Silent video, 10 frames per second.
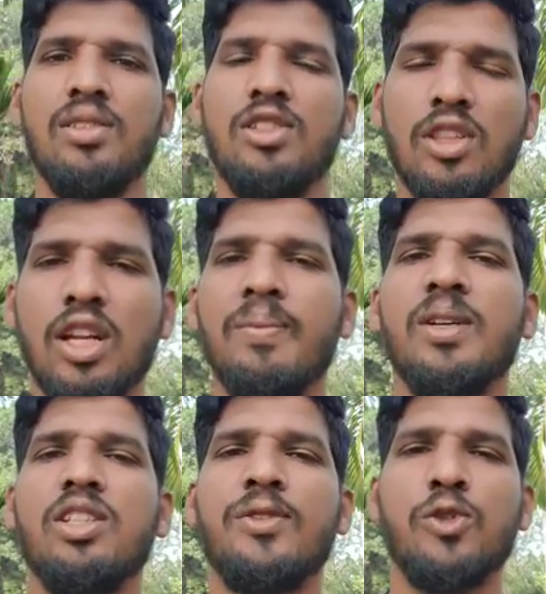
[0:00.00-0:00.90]
So that
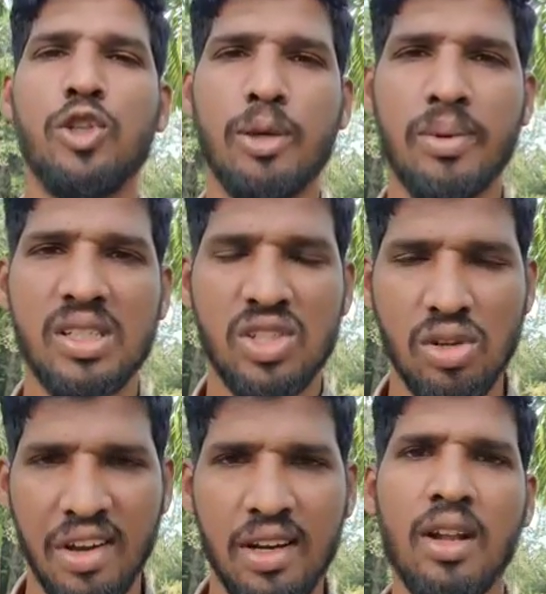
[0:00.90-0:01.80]
much of suitable
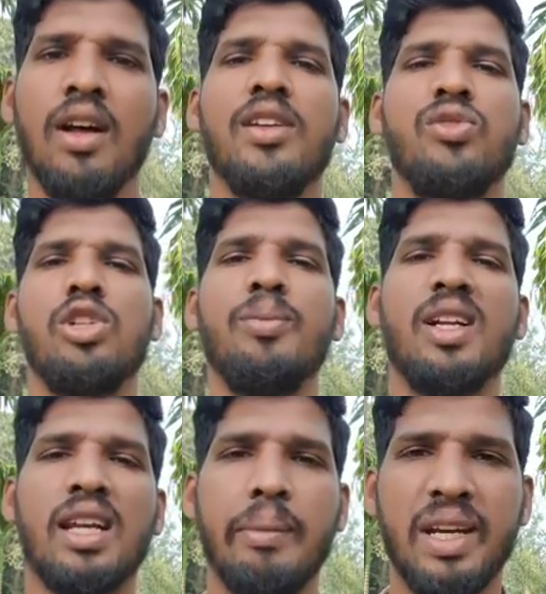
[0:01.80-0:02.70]
soil or suitable
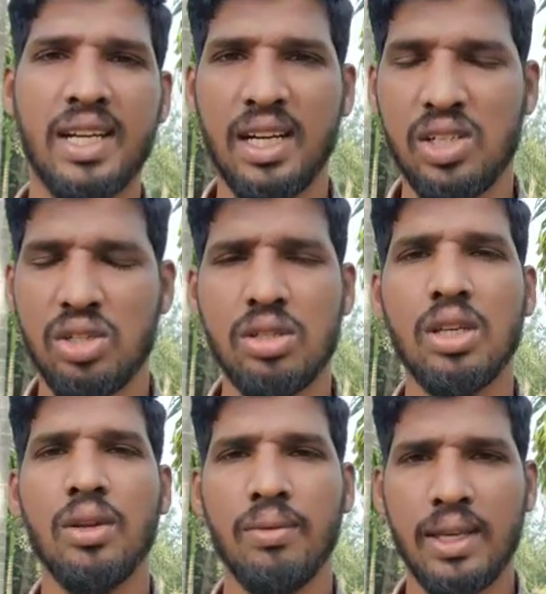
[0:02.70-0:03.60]
climate conditions
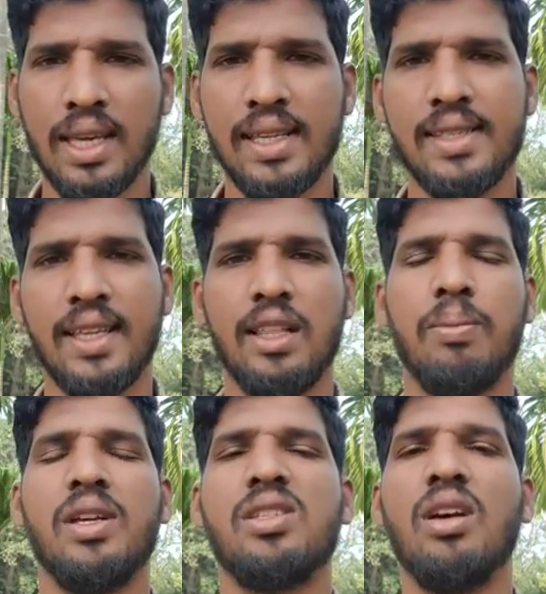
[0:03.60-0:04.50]
we can see in the
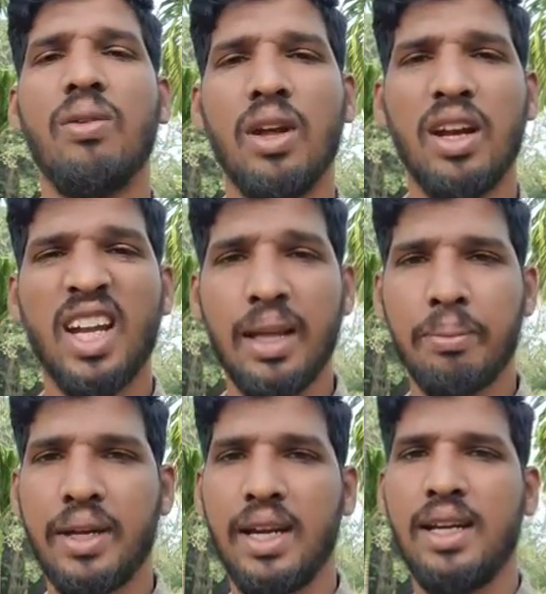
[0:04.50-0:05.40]
place of
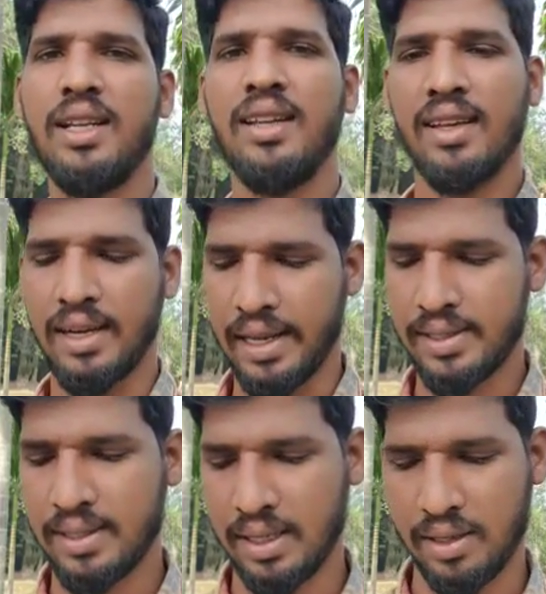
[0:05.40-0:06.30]
temperate
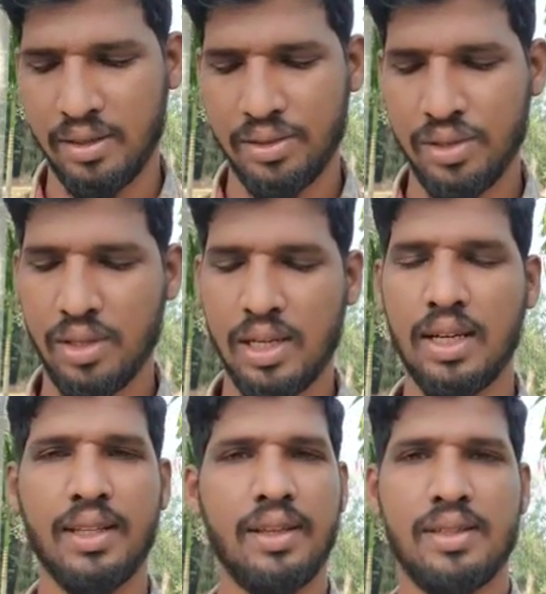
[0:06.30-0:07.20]
grassland. So that
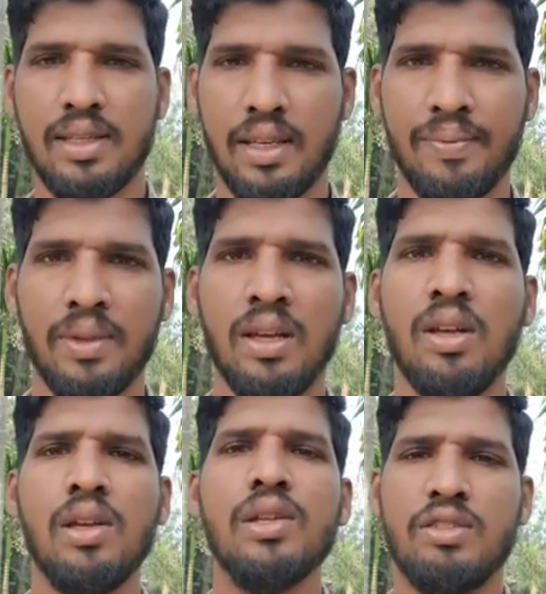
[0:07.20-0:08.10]
like they say.
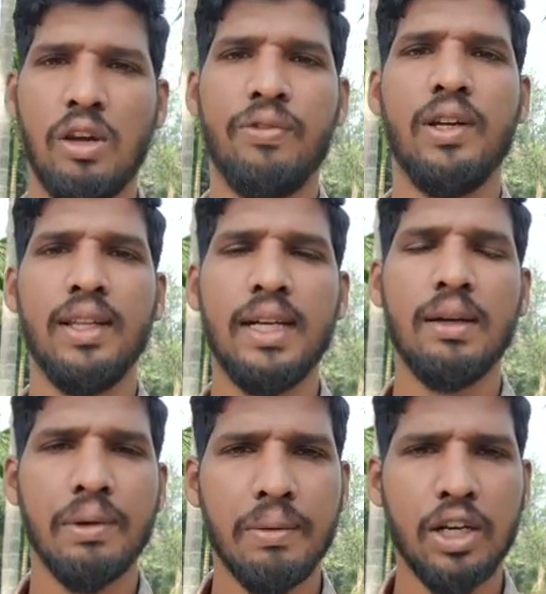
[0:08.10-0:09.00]
So after that,
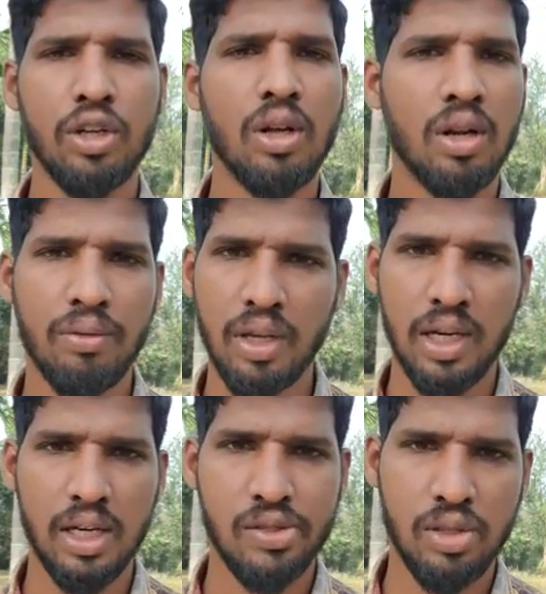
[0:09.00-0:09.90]
now we want to know, now we are
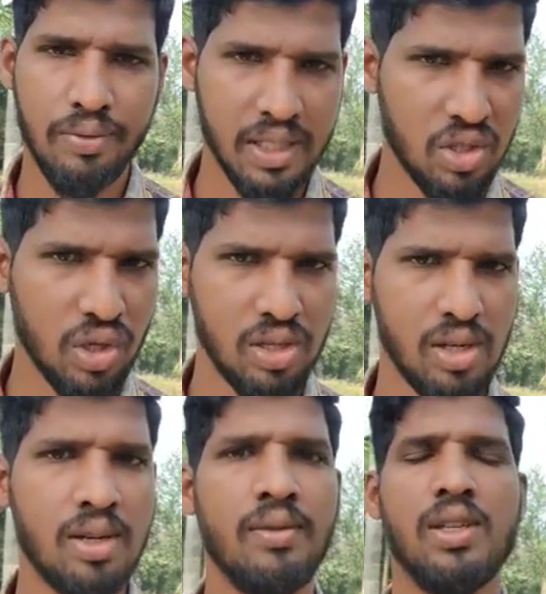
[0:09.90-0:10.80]
understood
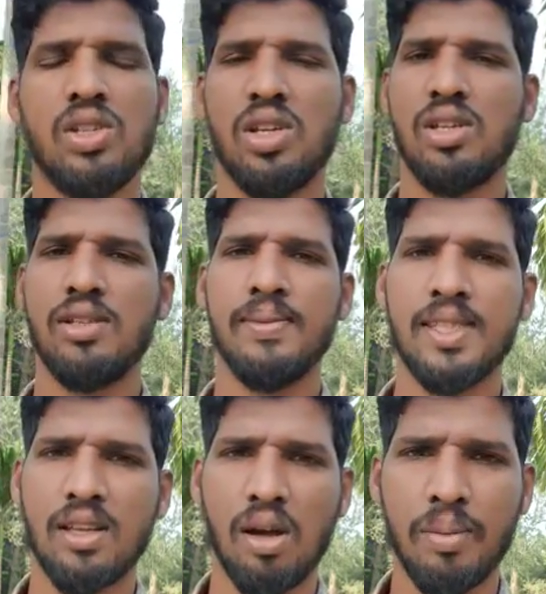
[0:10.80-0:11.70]
vegetation. Vegetation
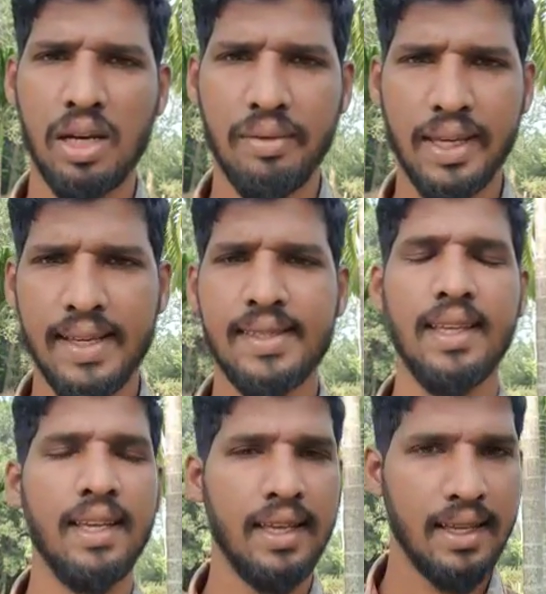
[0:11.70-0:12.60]
means commonly we can
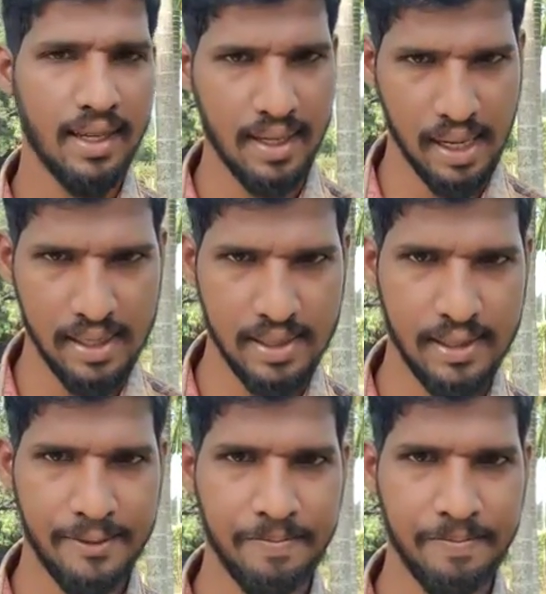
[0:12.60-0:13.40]
see grass.